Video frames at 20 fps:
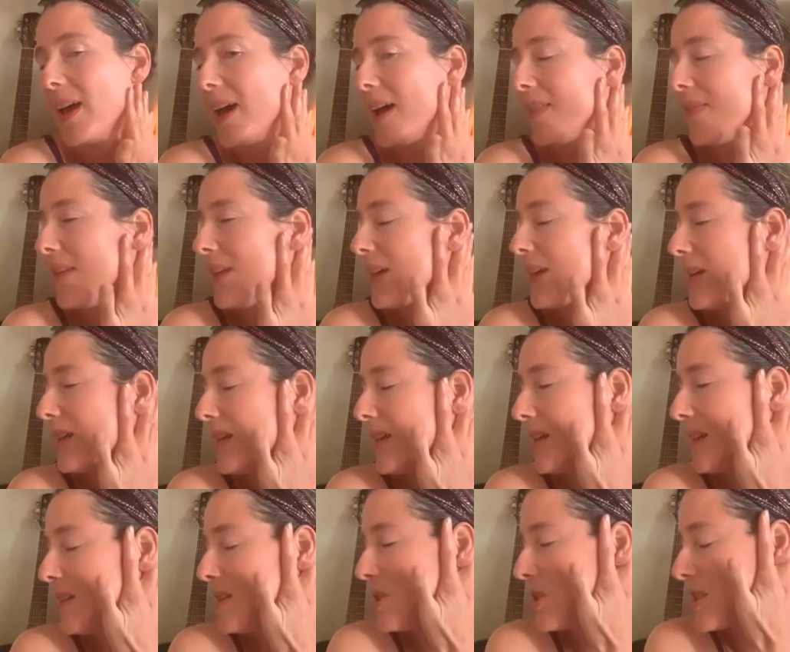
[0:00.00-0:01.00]
And
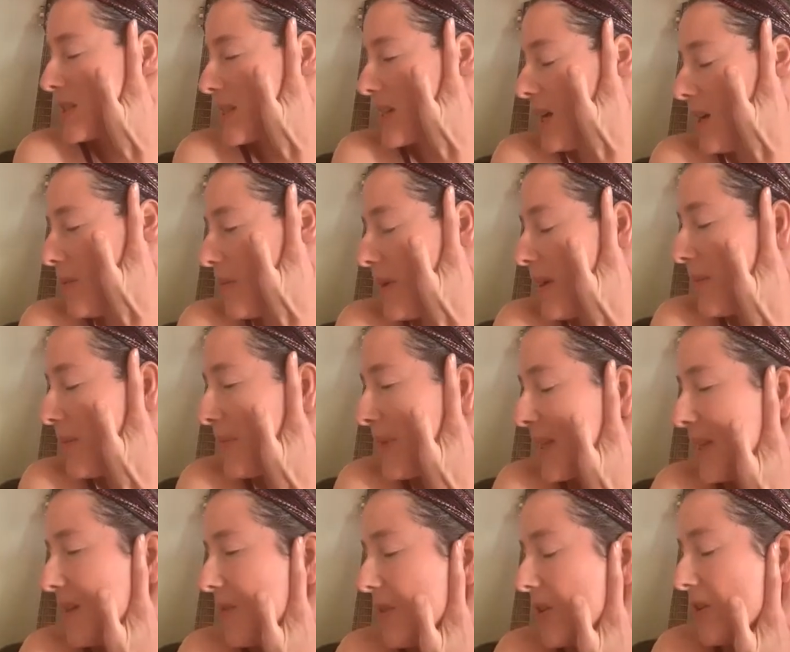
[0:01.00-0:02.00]
then just come up
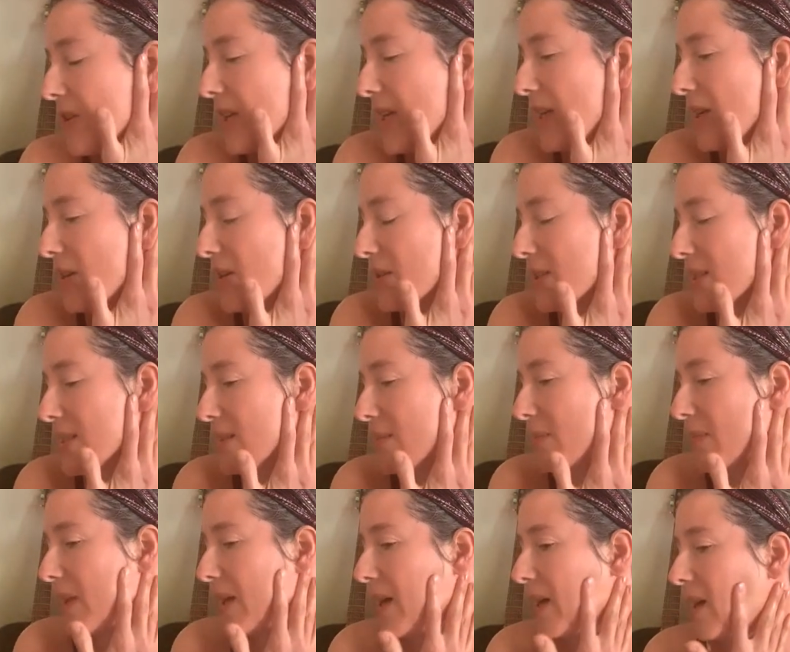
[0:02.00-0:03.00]
and give your ear
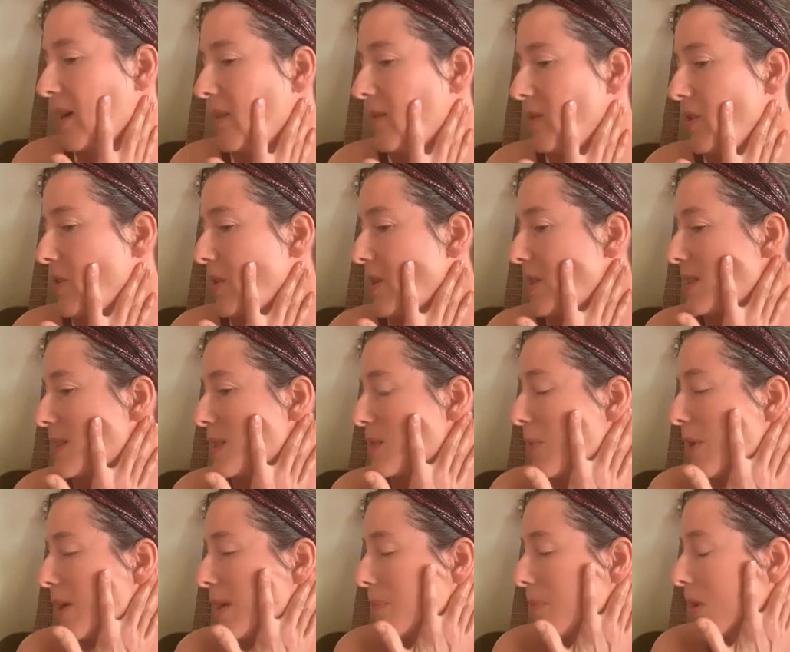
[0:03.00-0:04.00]
some love. You can
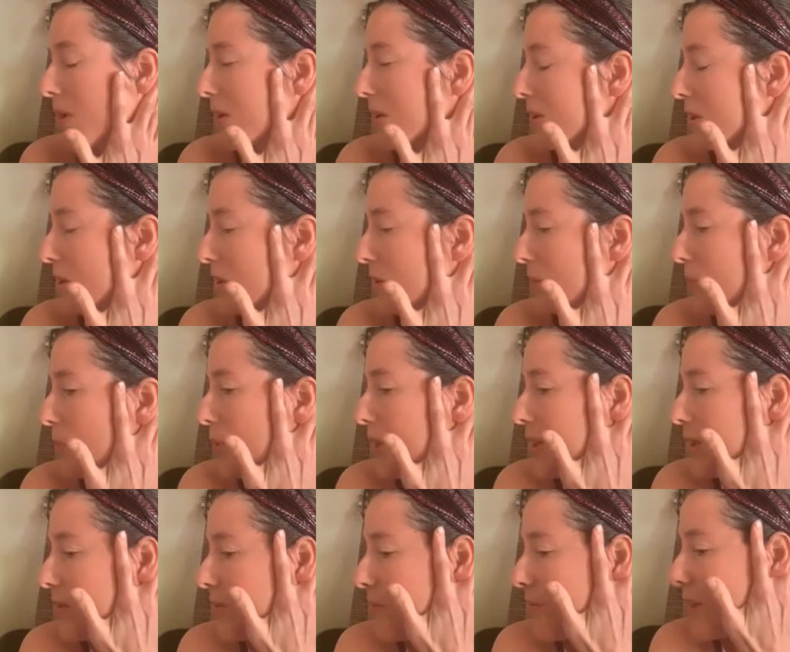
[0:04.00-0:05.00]
spread apart your
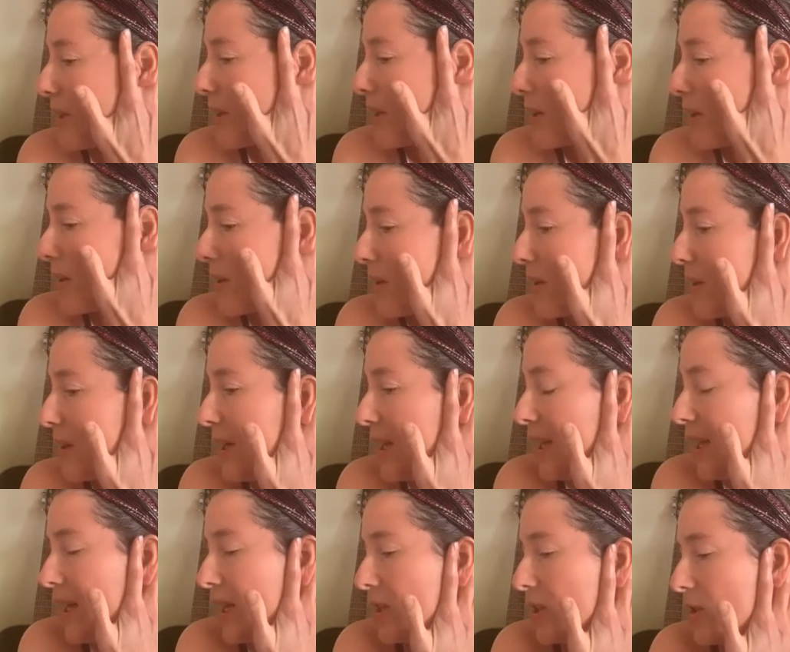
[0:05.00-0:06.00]
pointer finger
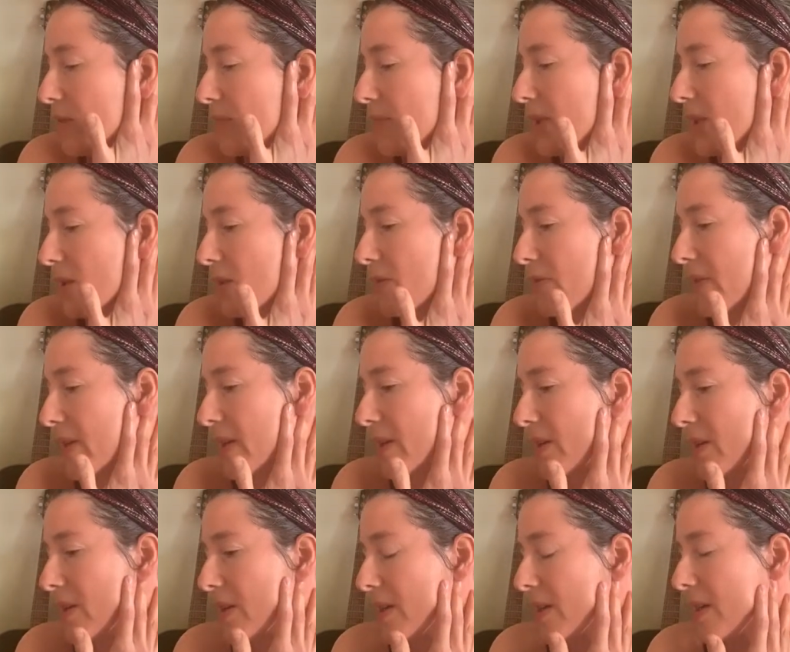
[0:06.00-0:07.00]
and your middle
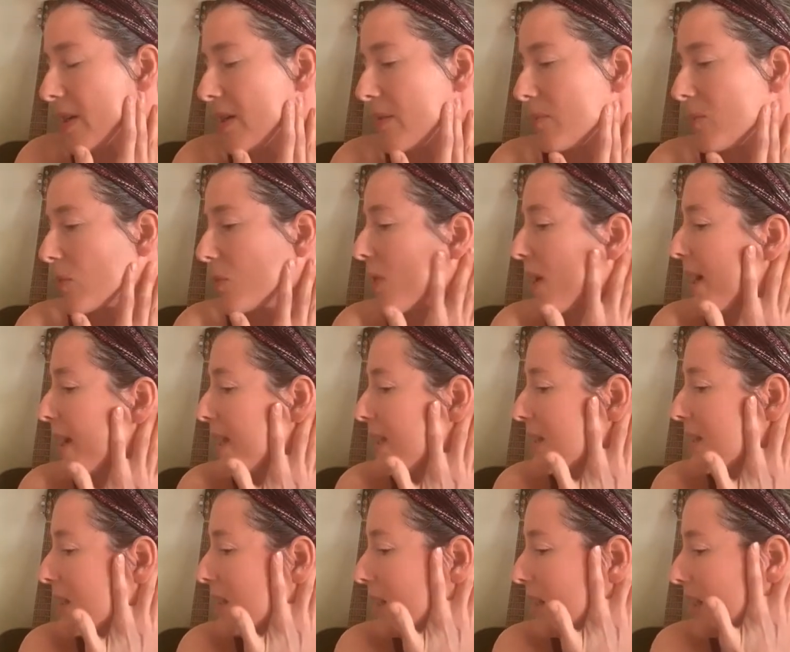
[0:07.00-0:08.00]
finger and come right
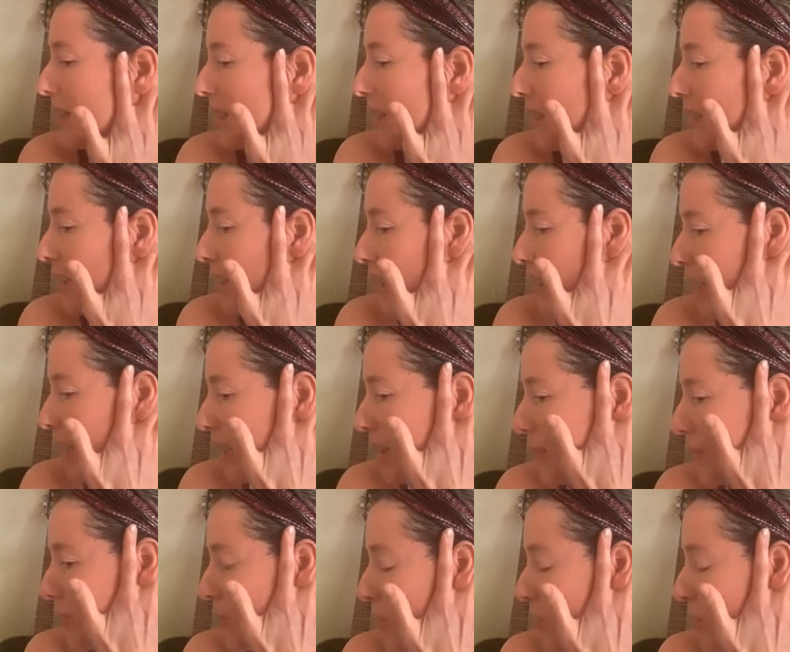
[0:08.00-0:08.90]
up,